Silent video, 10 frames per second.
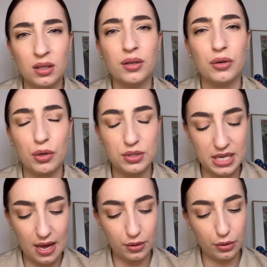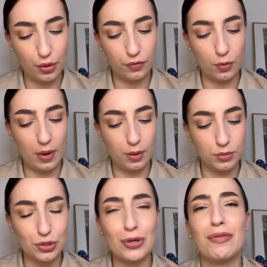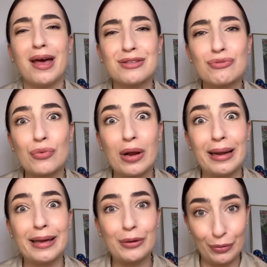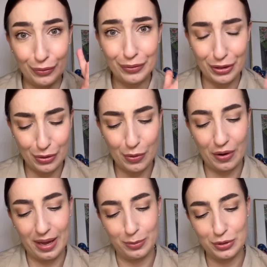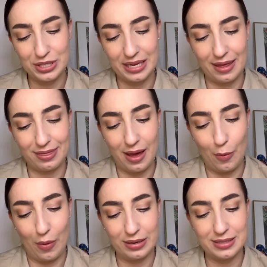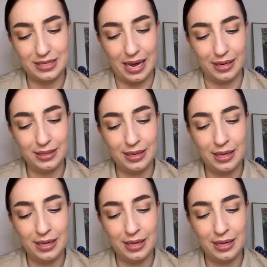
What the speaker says: you know, down and overwhelmed. So that's really good that you are able to get that one done.